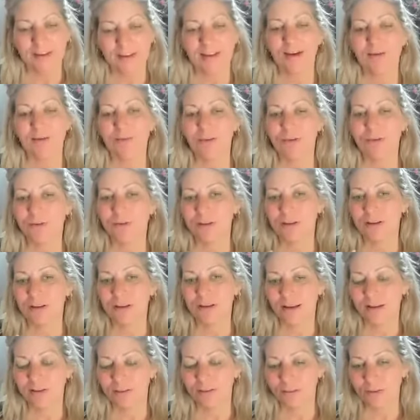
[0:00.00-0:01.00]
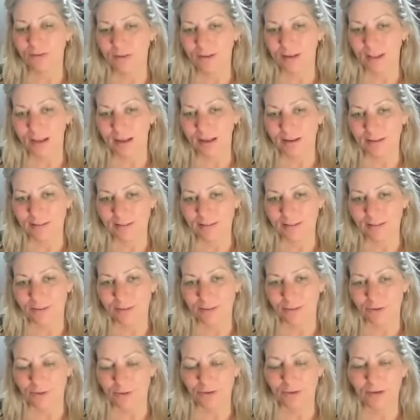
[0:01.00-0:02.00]
And when you connect to the light,
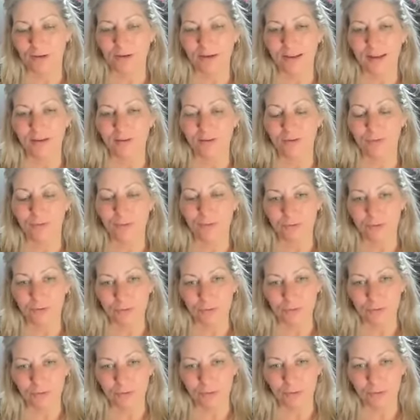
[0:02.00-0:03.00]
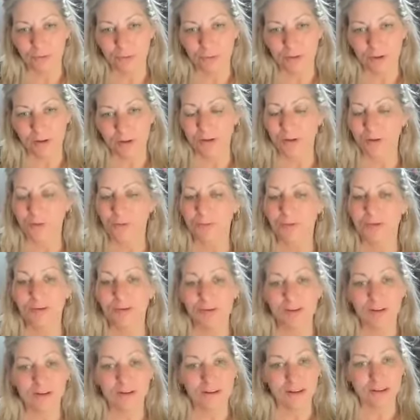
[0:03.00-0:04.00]
you connect to a new truth. When you
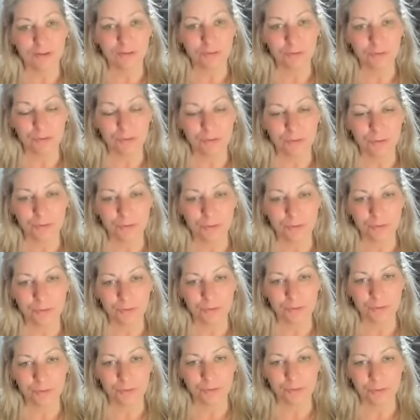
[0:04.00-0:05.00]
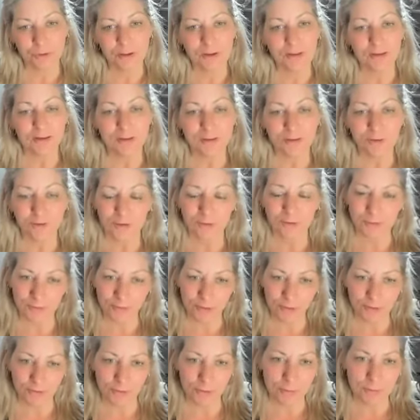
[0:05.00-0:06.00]
connect to a new truth, you
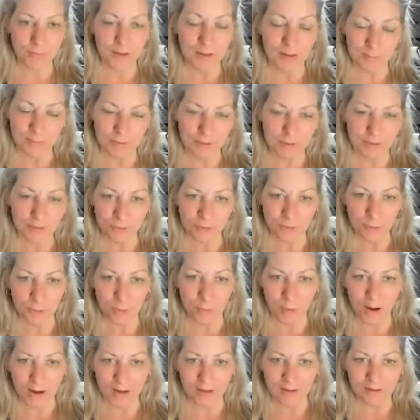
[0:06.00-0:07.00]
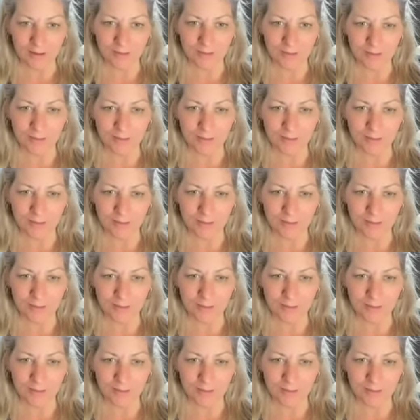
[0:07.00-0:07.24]
discover maybe a new why.